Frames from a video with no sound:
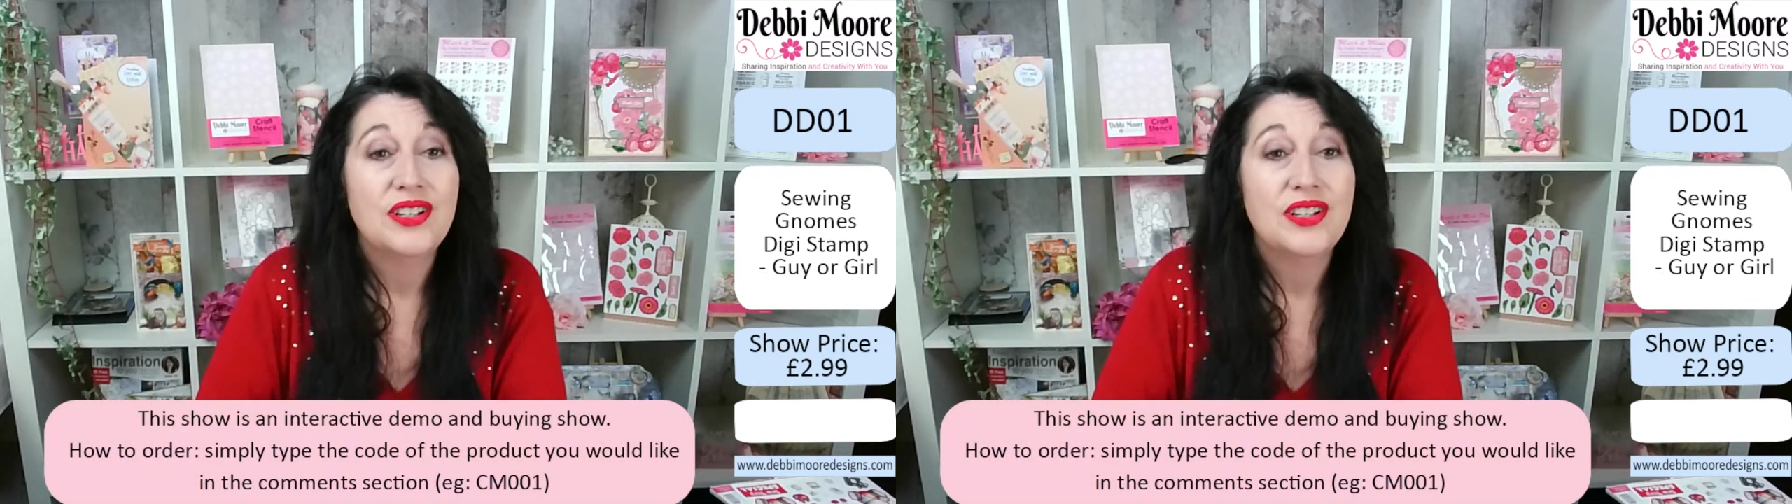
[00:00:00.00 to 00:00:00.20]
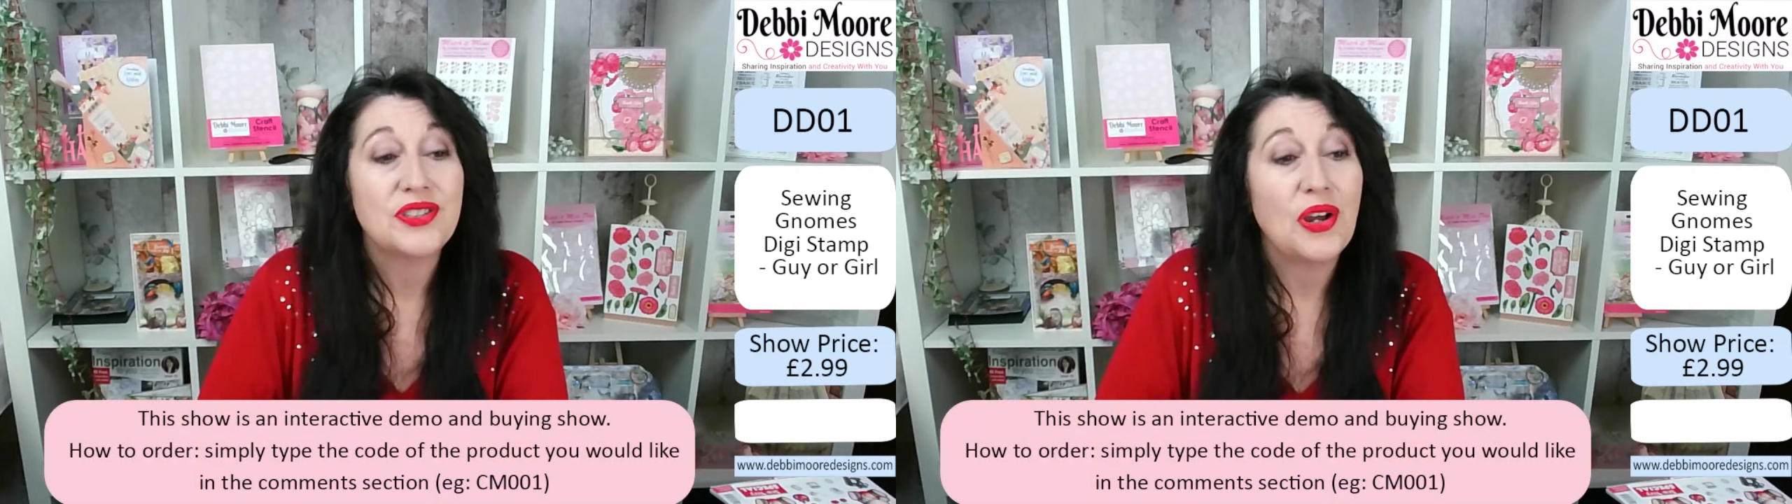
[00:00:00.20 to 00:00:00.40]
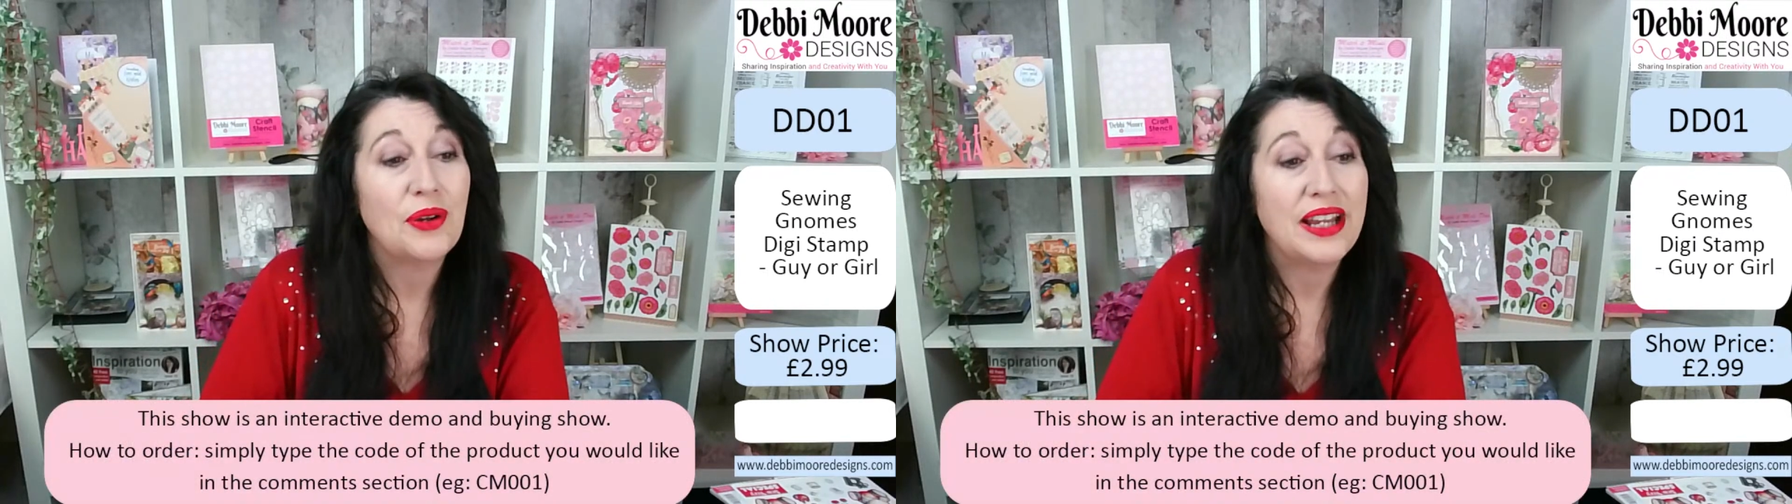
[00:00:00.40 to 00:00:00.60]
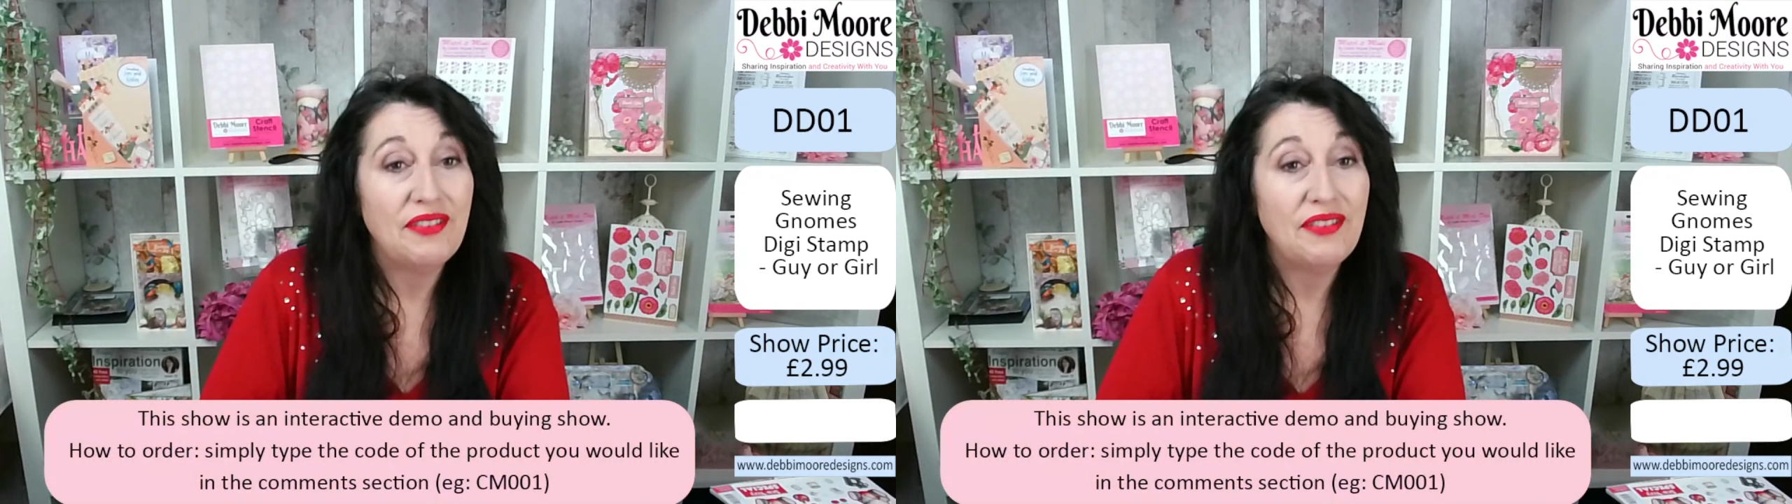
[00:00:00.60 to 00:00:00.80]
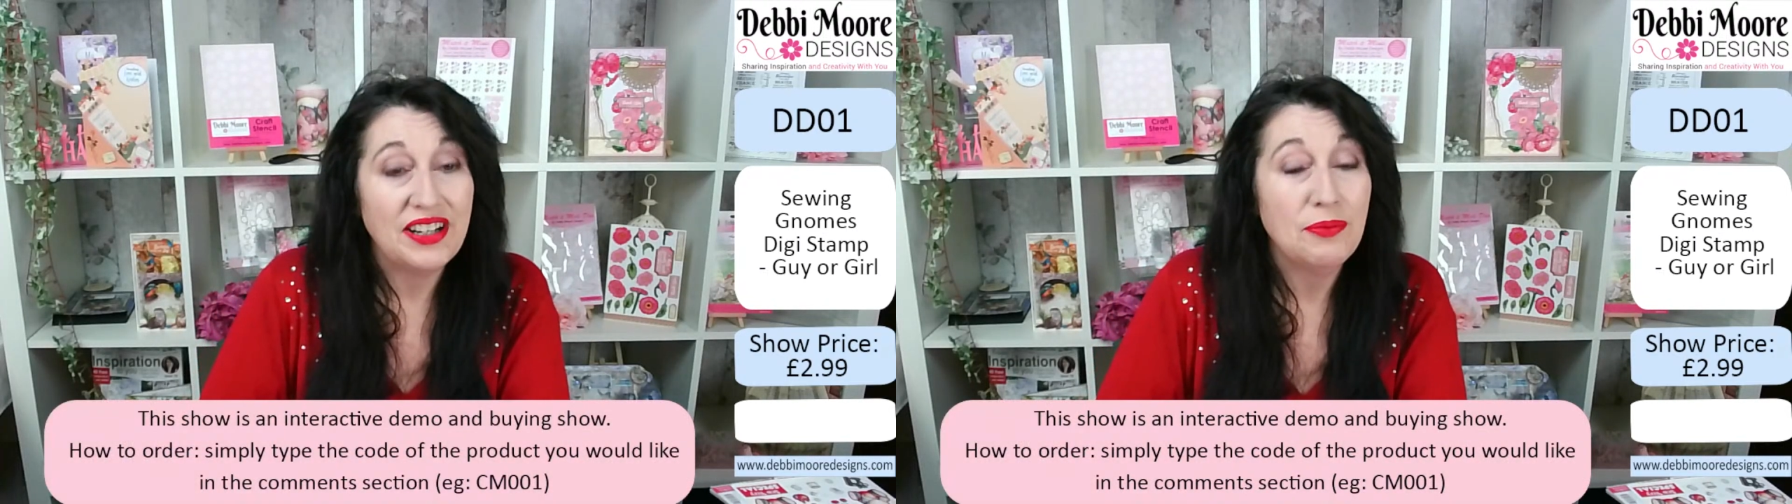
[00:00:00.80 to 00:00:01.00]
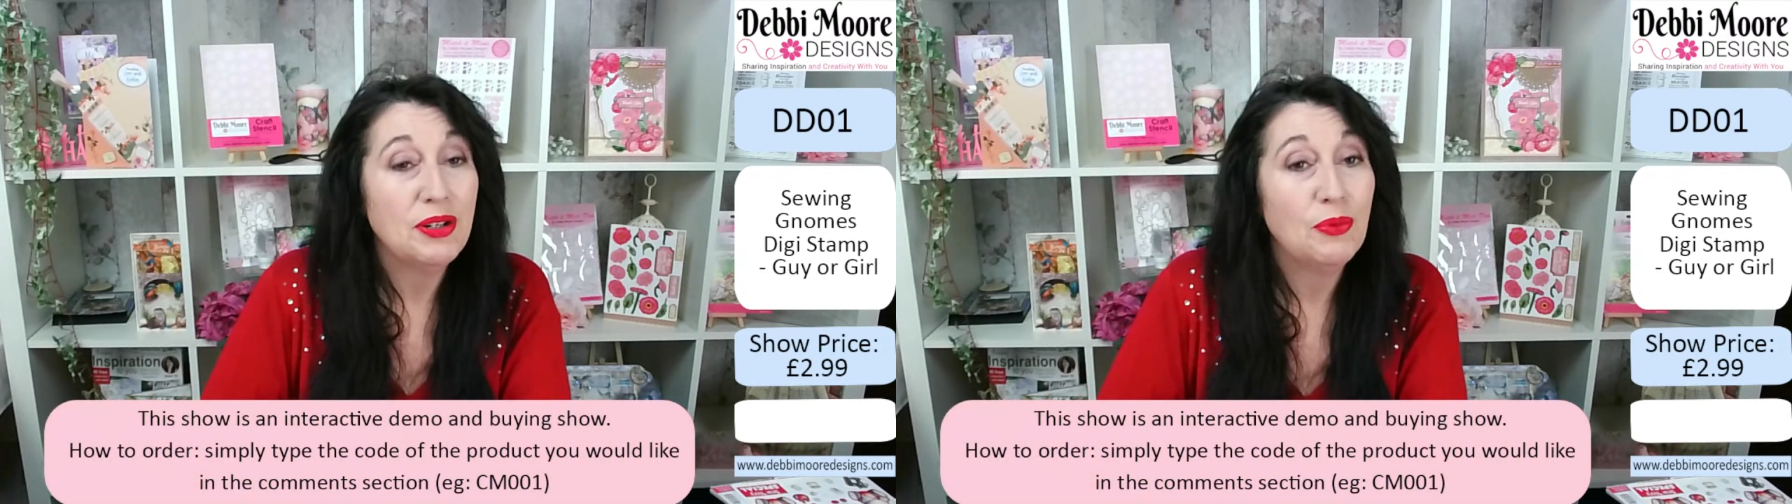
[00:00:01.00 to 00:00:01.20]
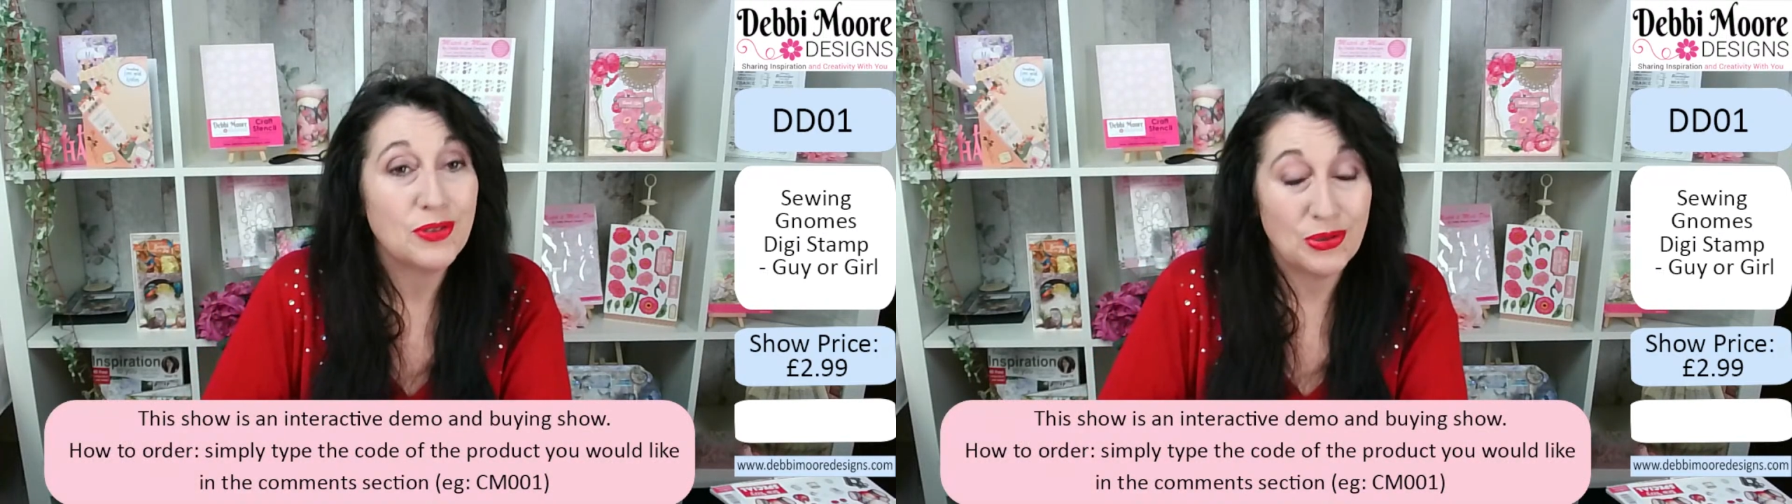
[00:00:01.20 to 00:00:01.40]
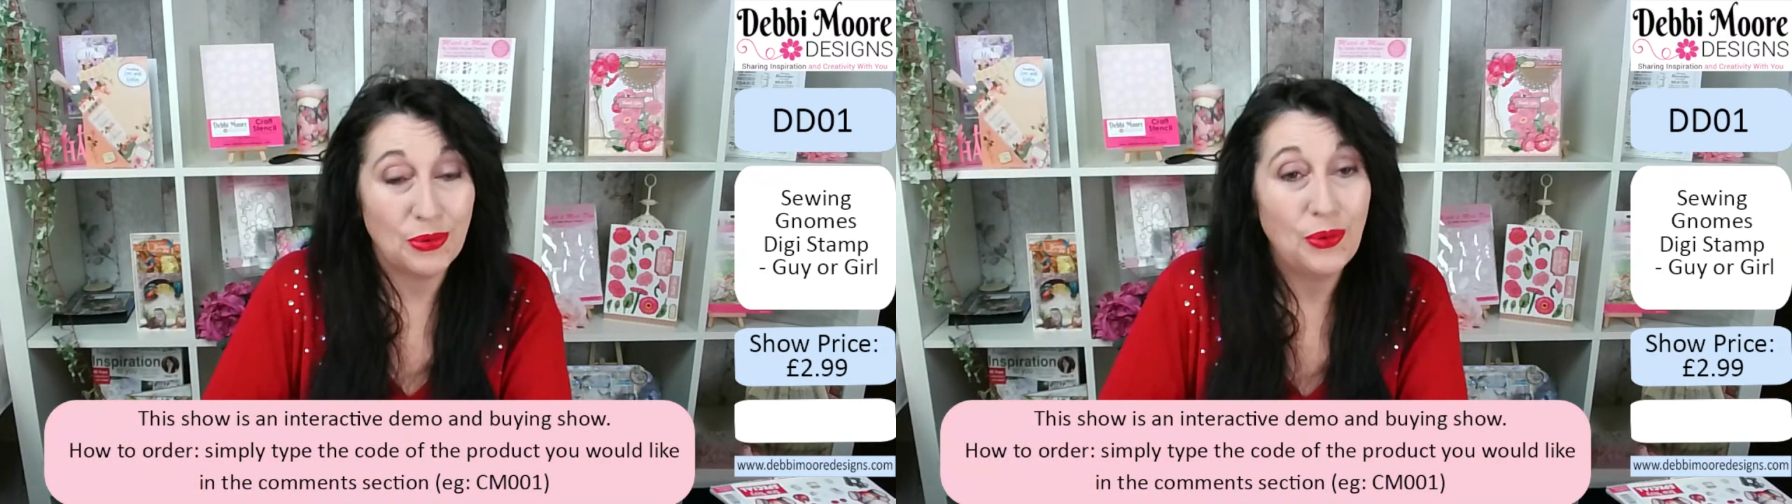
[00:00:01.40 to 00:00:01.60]
So if anybody
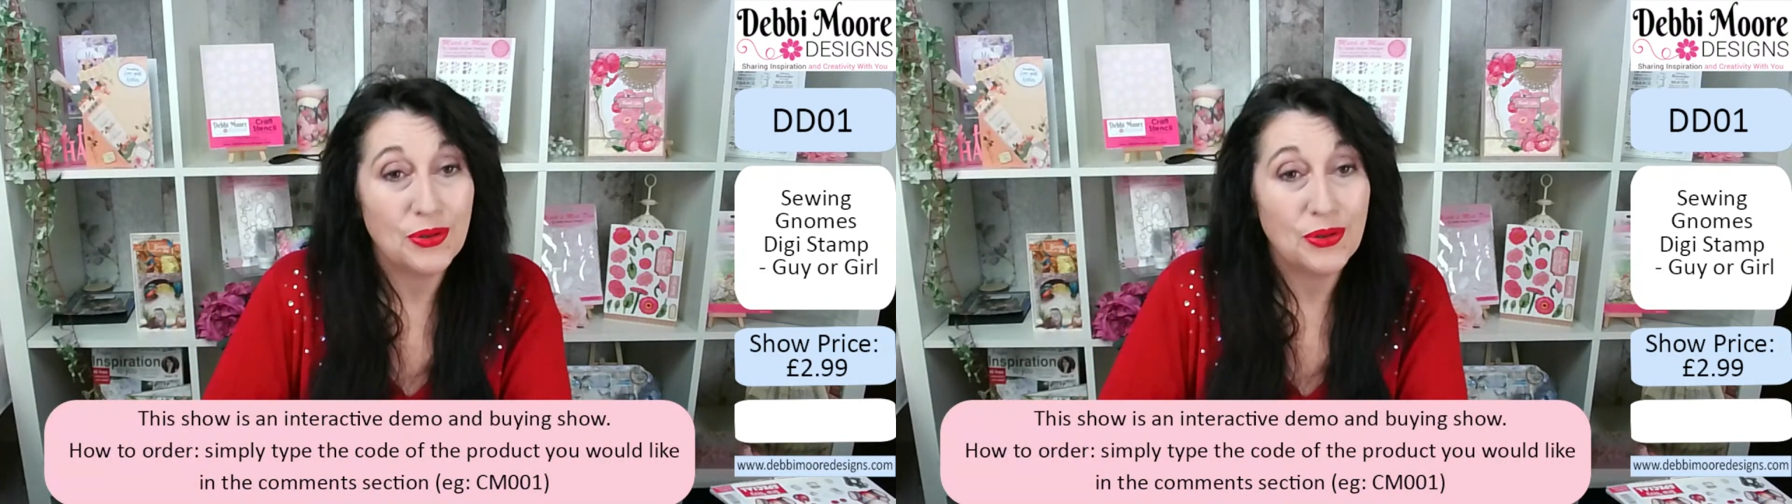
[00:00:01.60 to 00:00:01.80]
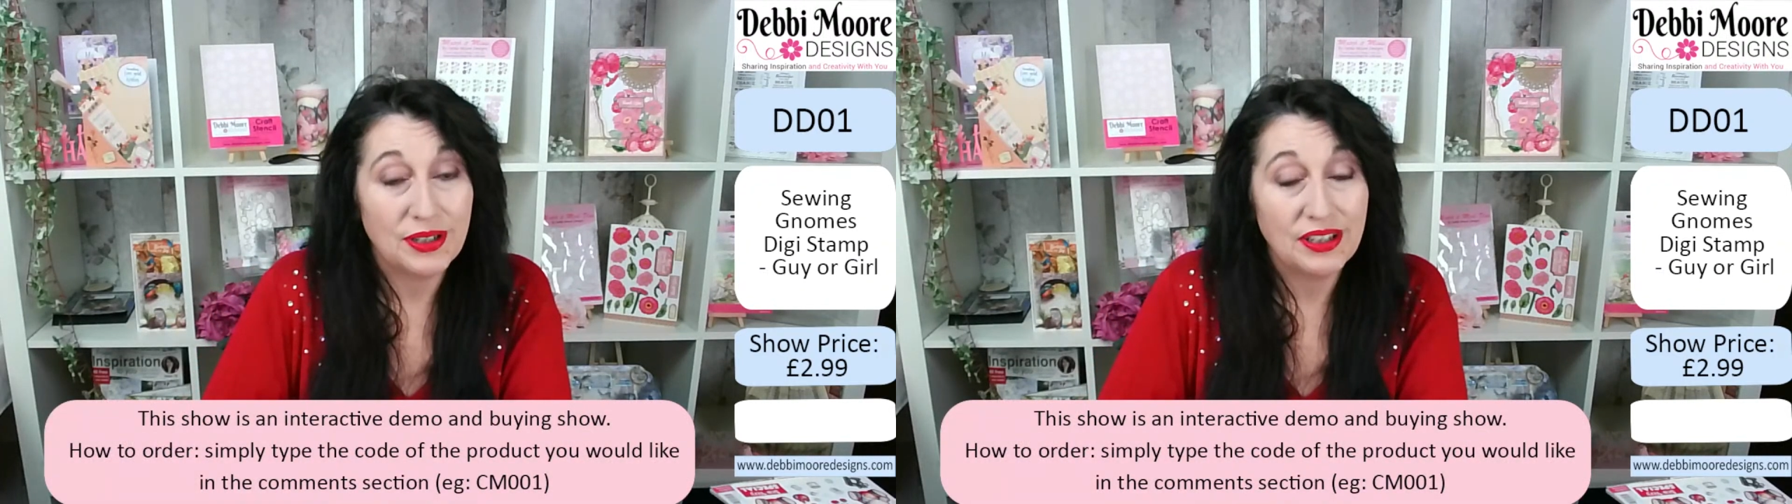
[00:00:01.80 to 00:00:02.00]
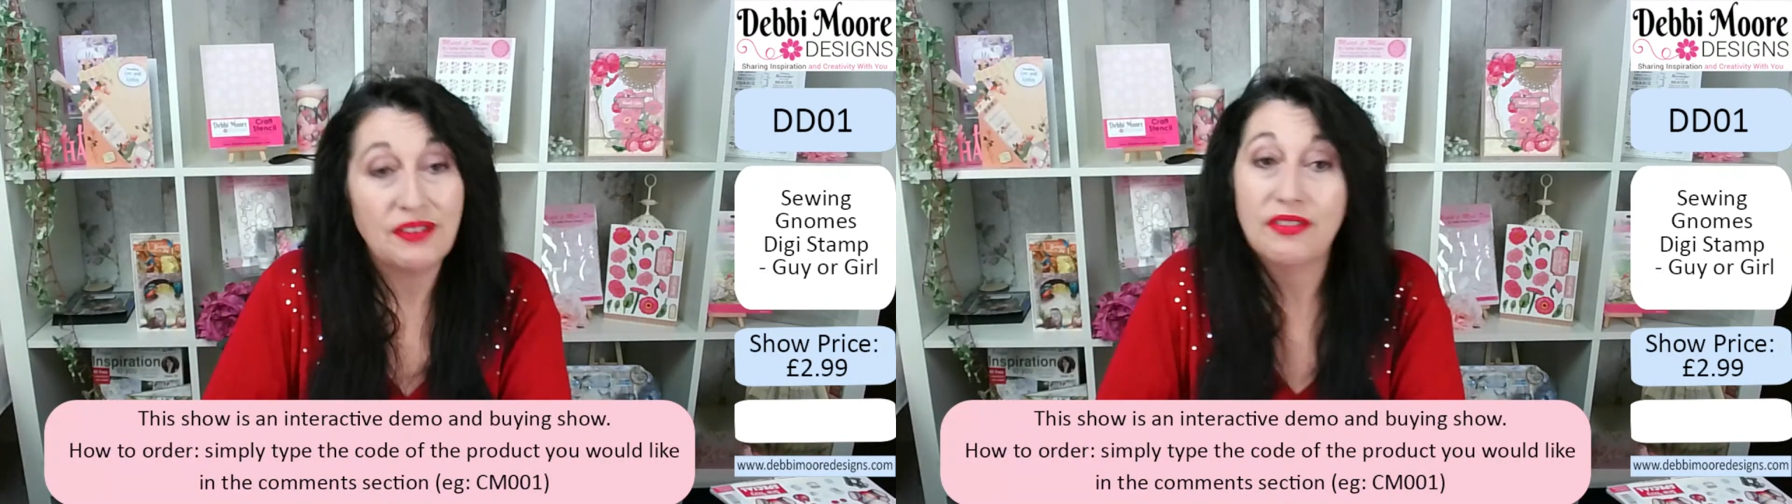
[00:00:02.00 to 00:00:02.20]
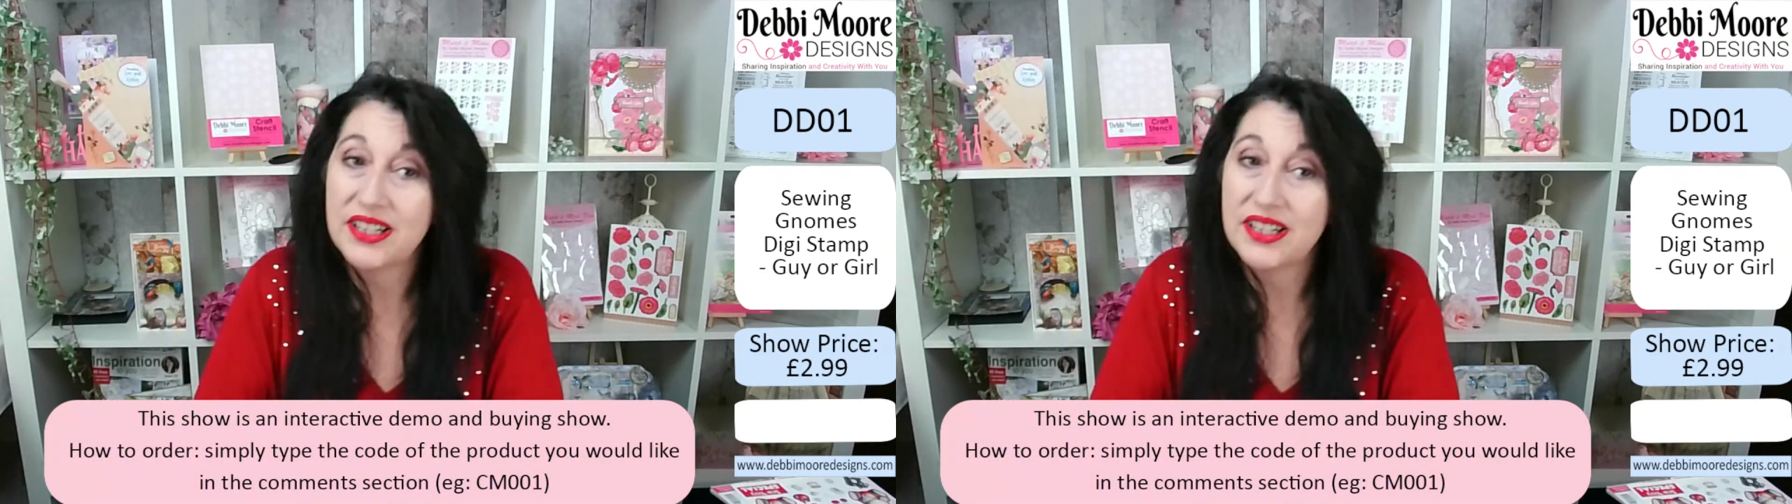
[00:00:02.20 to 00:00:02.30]
wants to order anything, for